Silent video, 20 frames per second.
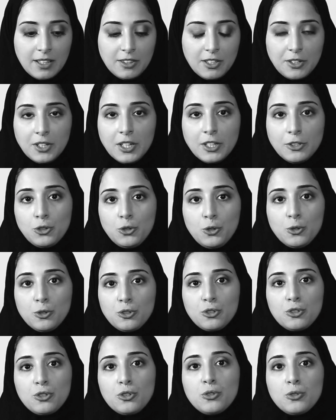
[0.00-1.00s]
they're not
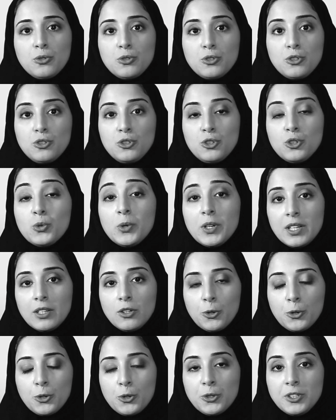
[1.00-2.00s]
used to
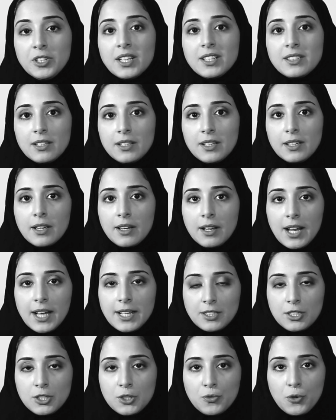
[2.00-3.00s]
doing or conducting
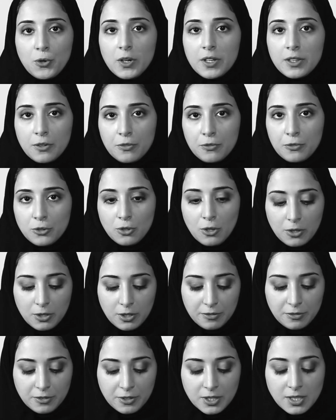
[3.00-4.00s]
classes for other
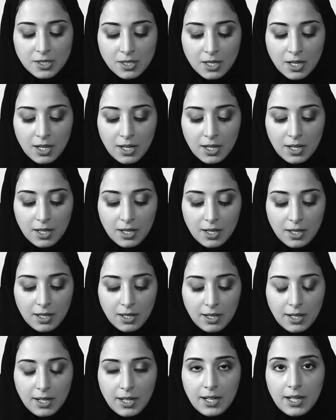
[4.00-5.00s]
photographers,
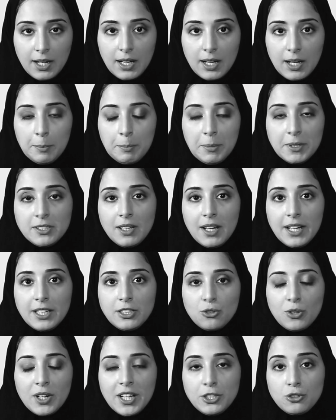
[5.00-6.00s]
but I
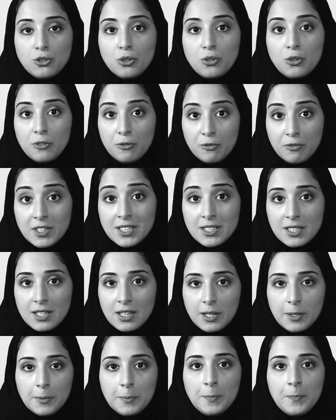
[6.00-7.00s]
tried to convince
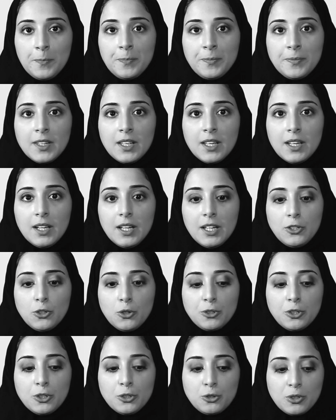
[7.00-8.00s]
them in
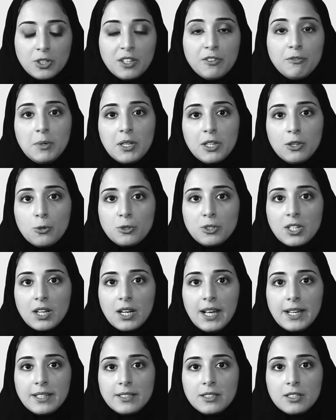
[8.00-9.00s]
order to give me those
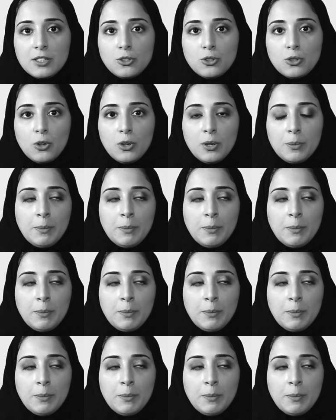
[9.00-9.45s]
classes